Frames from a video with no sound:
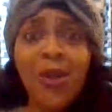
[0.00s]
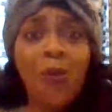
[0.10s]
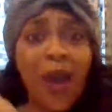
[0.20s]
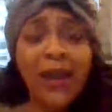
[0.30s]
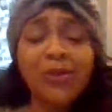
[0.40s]

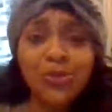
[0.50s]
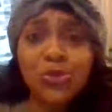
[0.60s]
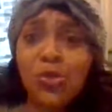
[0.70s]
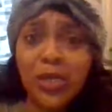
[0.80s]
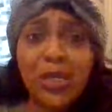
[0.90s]
Why don't
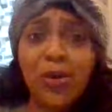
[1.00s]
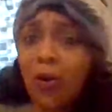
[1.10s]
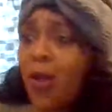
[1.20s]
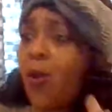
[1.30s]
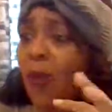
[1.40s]
you
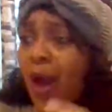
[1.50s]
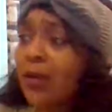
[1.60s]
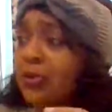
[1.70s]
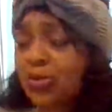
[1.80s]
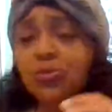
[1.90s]
heal? Why
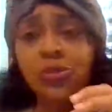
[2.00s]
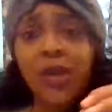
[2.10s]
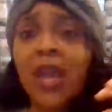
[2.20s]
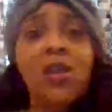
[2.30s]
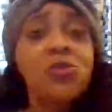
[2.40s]
don't you do
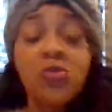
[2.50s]
that?